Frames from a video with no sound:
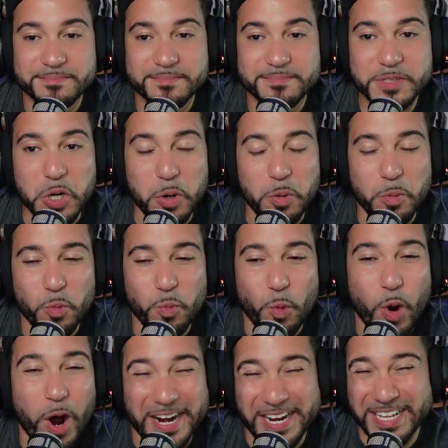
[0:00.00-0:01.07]
you know,
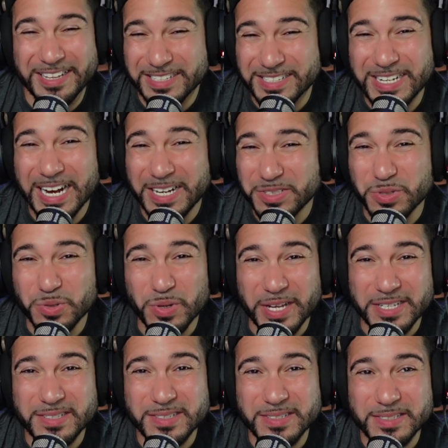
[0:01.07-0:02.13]
wanting this console.
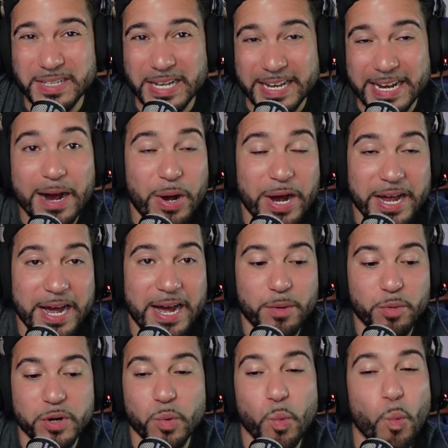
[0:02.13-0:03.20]
Like I
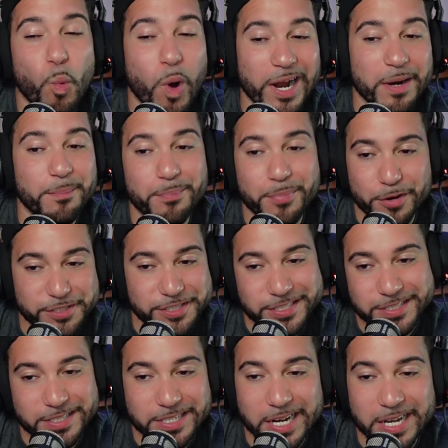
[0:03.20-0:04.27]
wouldn't want to
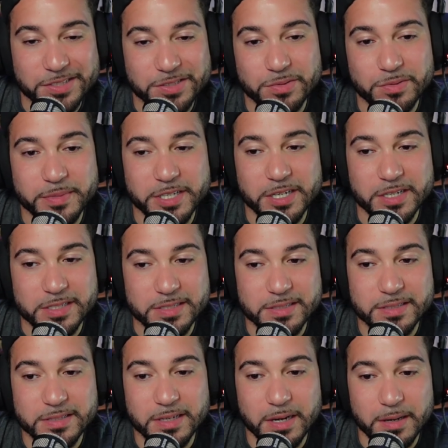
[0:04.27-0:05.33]
purchase this console
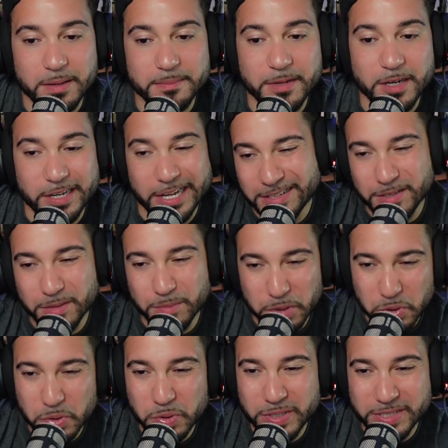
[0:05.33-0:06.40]
because again, the
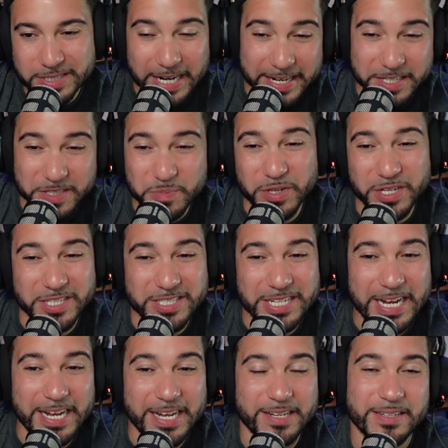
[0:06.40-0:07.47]
blue is nice, but it's
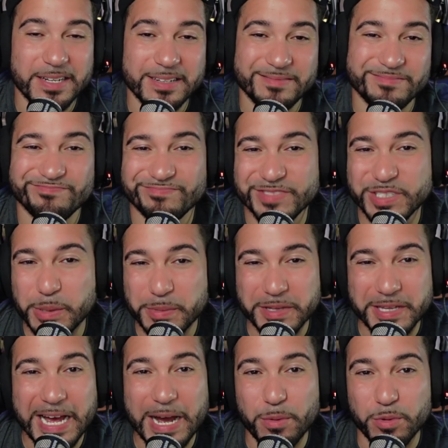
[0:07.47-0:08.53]
not something
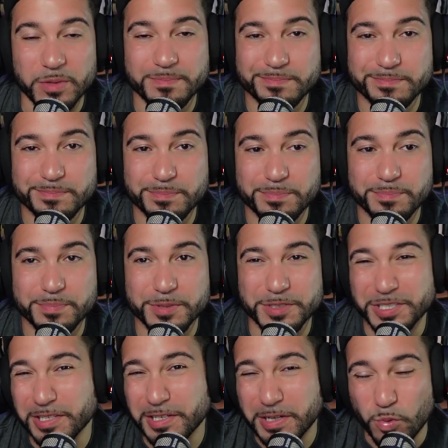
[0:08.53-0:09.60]
that I would
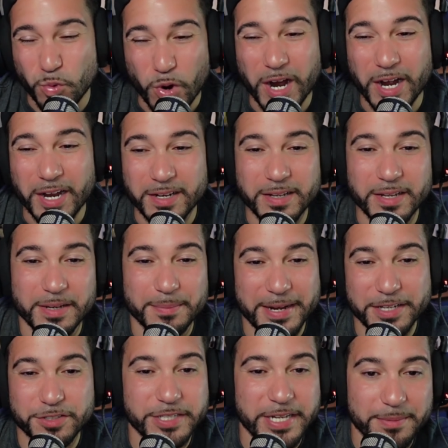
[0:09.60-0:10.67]
particularly want in my
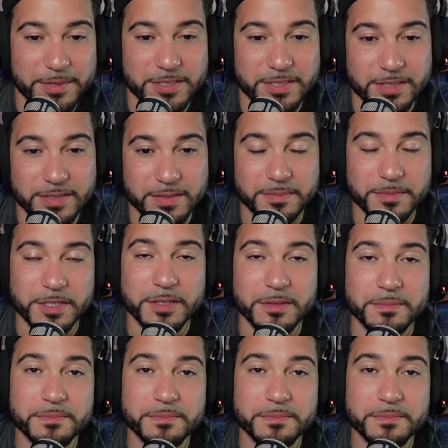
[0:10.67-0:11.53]
entertainment system. You know,